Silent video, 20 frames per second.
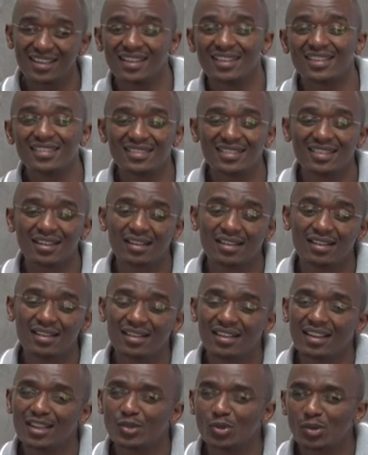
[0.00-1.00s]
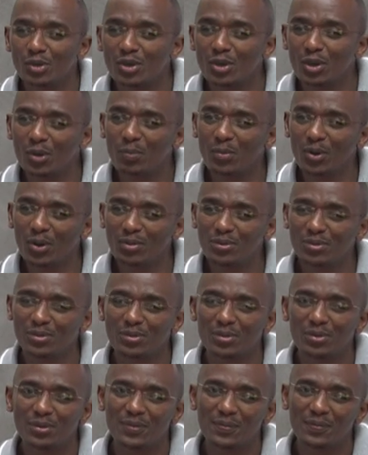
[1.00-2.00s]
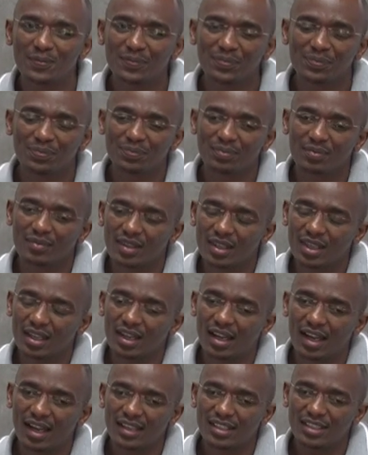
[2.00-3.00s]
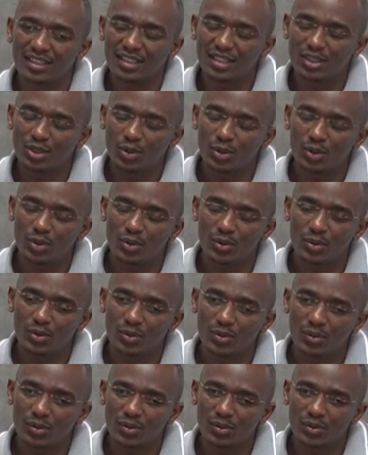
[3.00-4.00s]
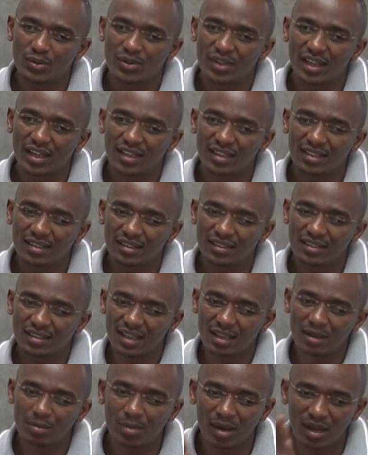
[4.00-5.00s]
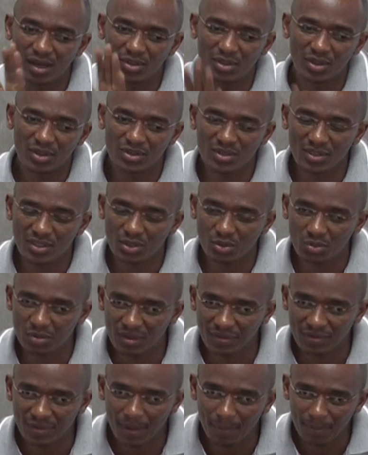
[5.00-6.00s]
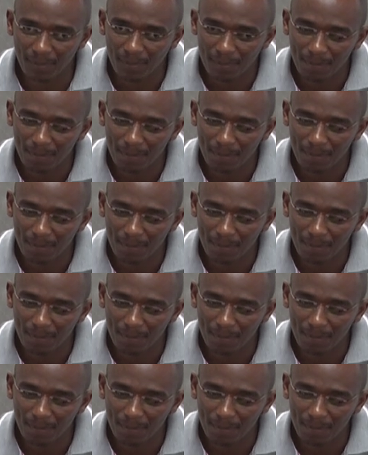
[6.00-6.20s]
and the crickets will drop off, and you then take back your trays to the farm.